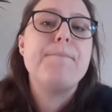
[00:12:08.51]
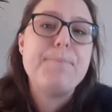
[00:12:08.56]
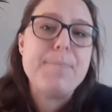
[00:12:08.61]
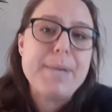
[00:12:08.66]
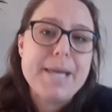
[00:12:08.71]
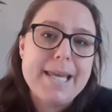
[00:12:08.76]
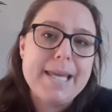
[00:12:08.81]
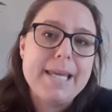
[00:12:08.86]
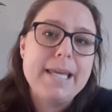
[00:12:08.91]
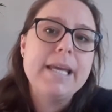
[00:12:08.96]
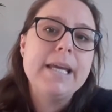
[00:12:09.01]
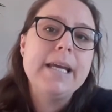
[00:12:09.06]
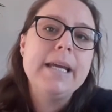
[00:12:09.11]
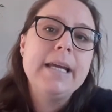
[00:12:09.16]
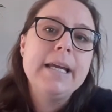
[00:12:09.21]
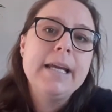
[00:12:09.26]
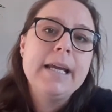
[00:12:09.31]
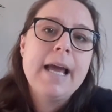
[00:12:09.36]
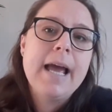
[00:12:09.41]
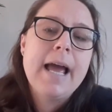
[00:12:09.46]
big
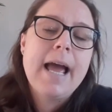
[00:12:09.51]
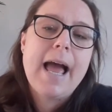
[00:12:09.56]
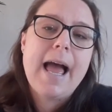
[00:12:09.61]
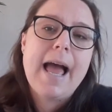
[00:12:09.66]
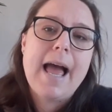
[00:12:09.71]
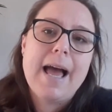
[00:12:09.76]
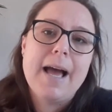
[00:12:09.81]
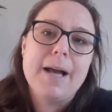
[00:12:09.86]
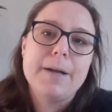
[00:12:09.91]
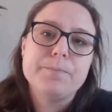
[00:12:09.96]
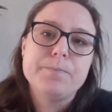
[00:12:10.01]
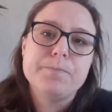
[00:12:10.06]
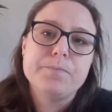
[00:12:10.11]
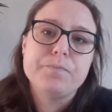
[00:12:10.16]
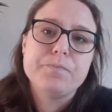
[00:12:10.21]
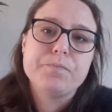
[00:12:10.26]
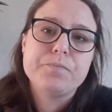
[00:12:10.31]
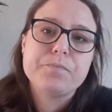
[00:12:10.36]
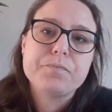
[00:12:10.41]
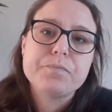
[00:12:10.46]

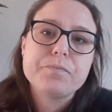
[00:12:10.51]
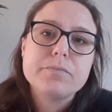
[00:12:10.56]
BRI